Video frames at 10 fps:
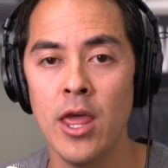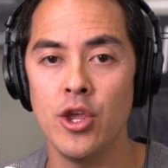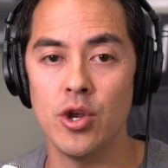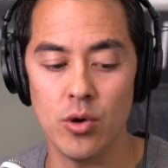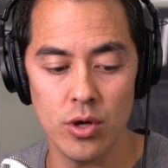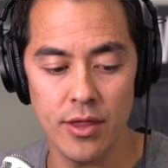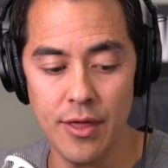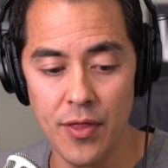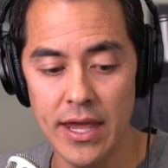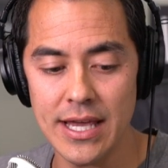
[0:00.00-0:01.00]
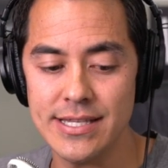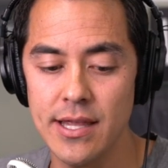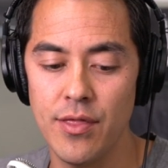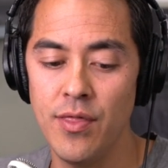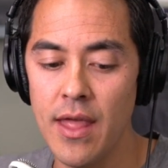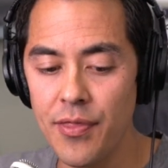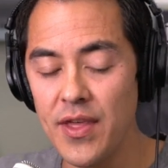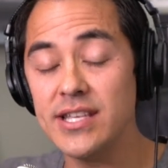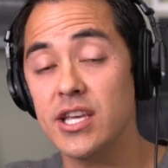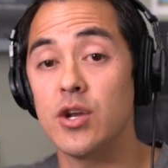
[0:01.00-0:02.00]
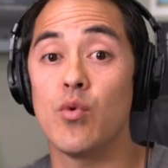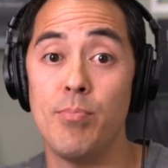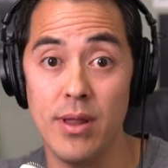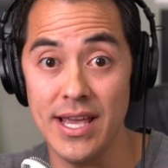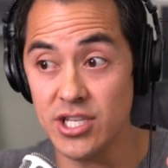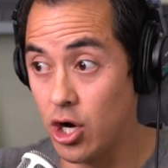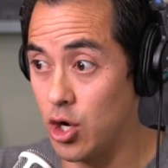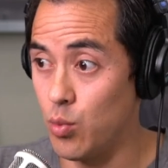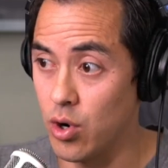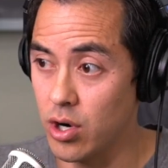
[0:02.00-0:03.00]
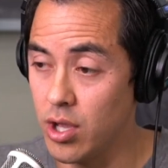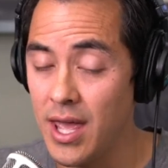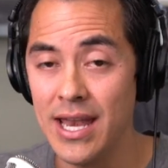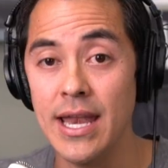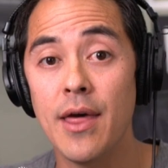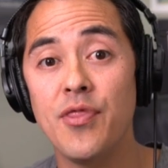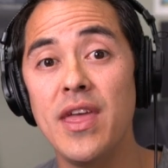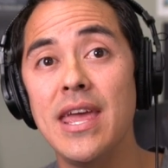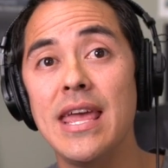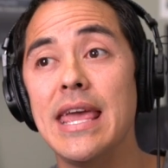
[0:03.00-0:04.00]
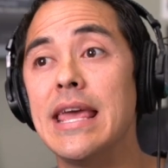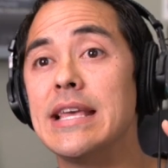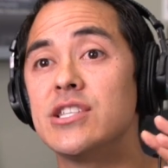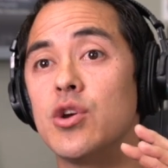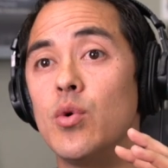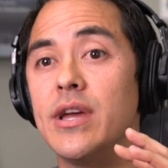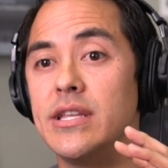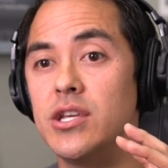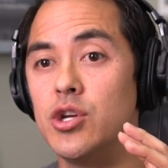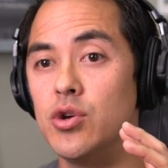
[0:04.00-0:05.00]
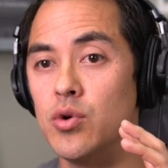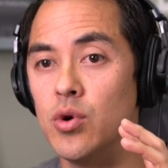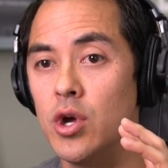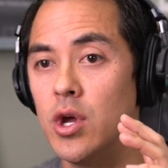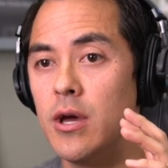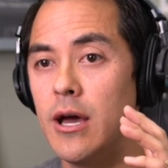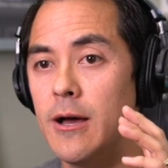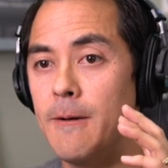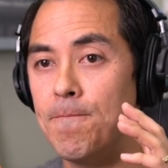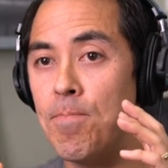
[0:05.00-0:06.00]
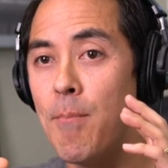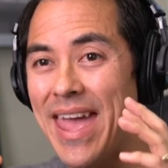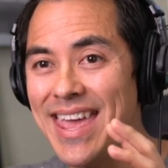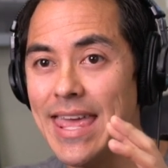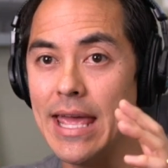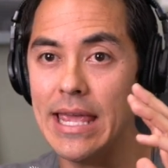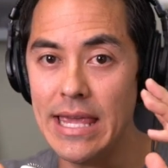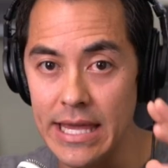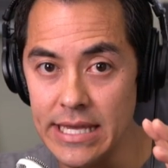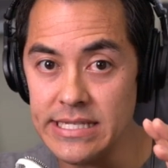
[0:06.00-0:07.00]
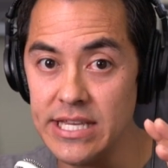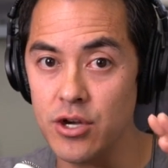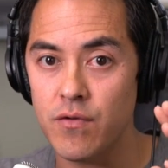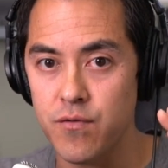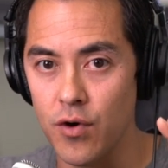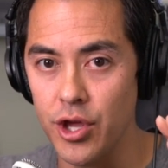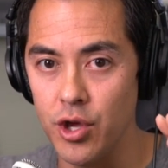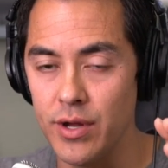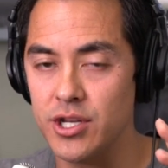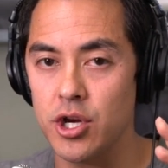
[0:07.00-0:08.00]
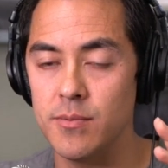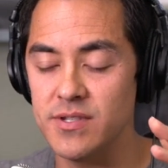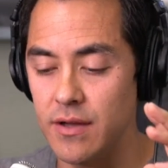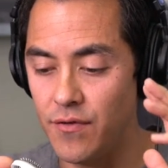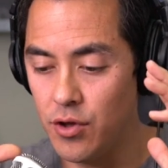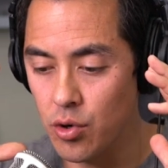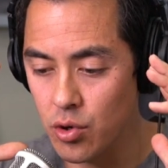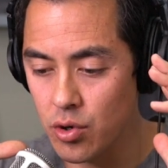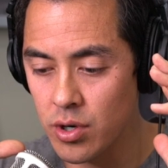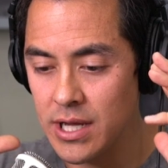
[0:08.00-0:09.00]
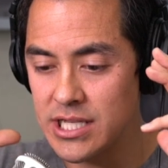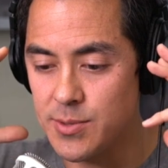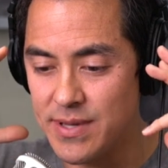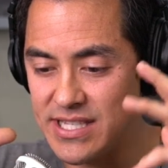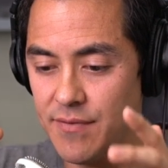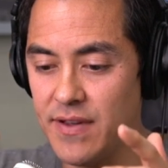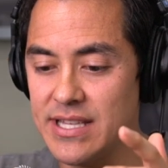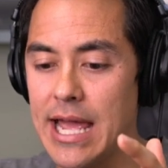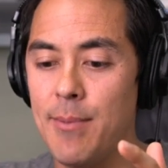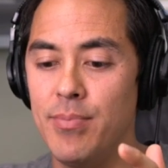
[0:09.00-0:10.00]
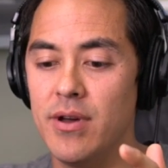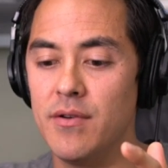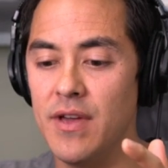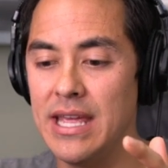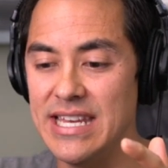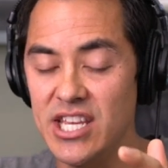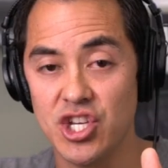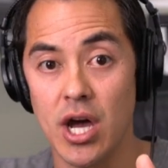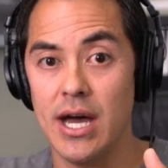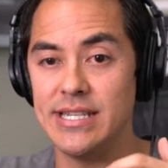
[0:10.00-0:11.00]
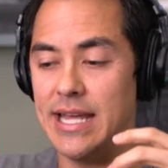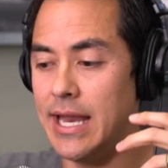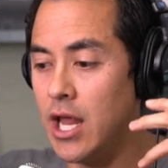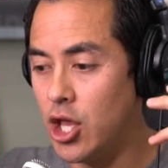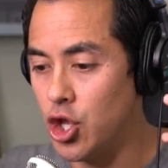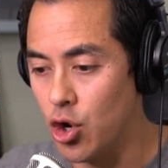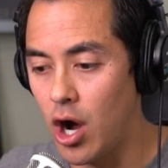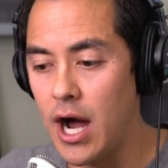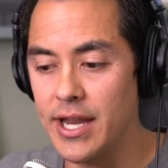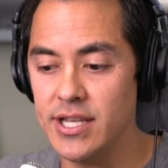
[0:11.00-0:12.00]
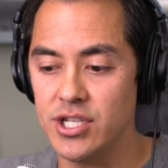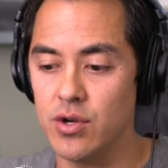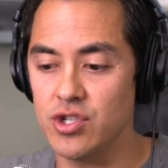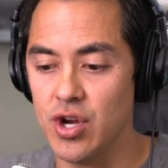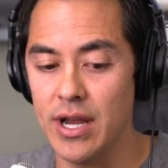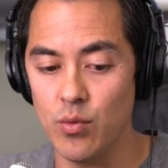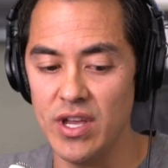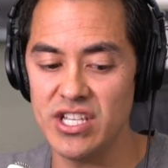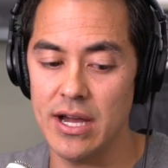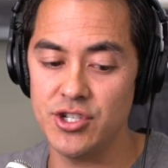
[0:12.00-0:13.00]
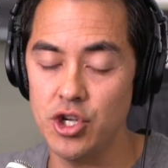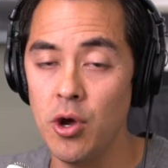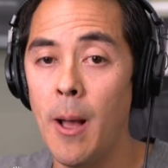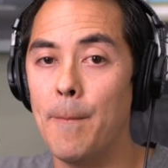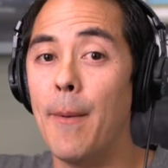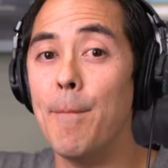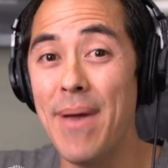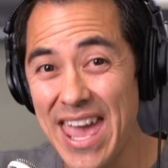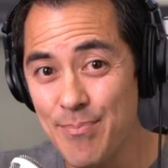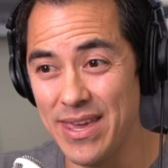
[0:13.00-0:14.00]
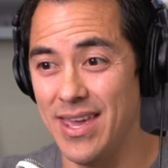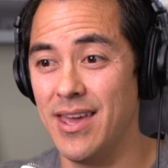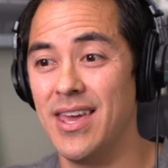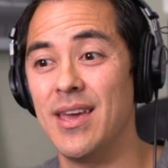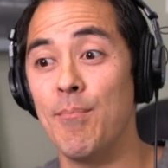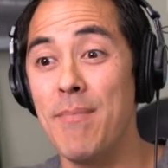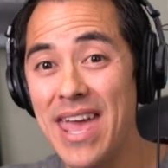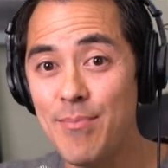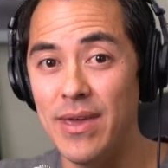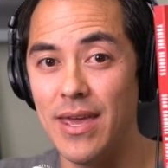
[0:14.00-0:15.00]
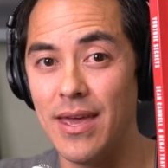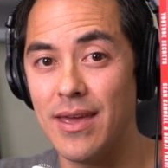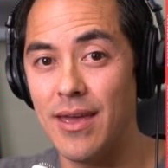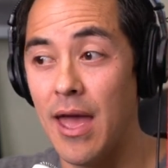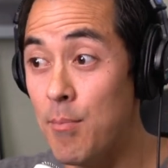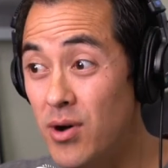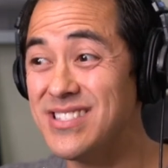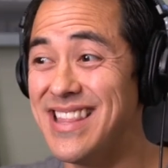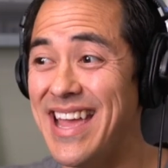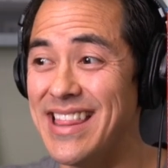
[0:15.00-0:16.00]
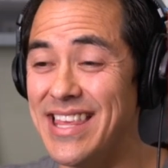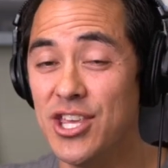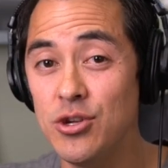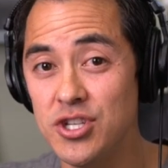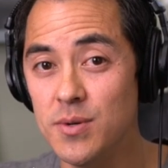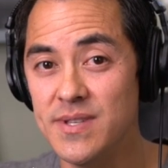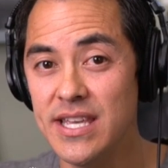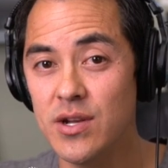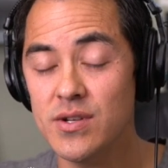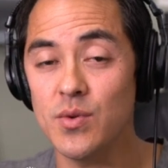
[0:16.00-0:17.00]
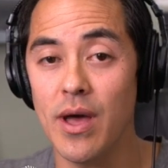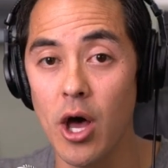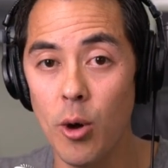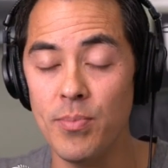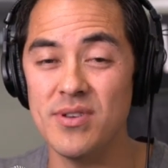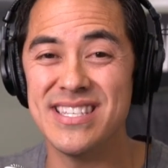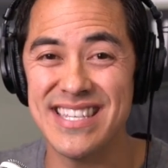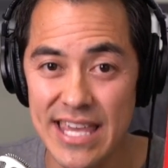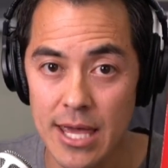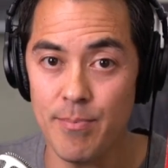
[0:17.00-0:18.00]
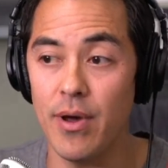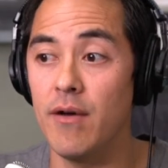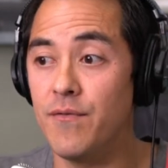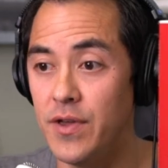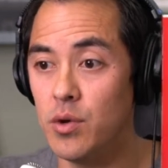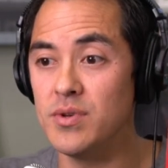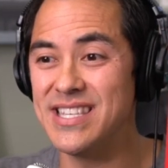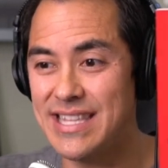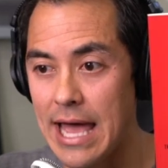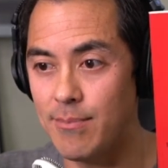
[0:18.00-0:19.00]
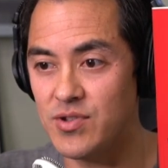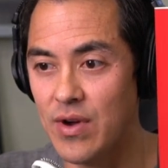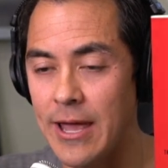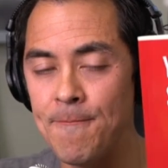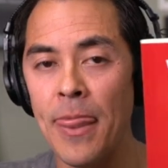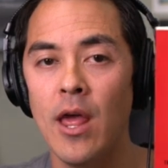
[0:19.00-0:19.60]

You know, the thing is, nothing's going to replace hard work. Nothing is going to uh, make it easier for you in terms of your specific type of niche content, your audience you're trying to reach out to. But maybe, maybe and most likely, YouTube Secrets will help you skip a few steps, right?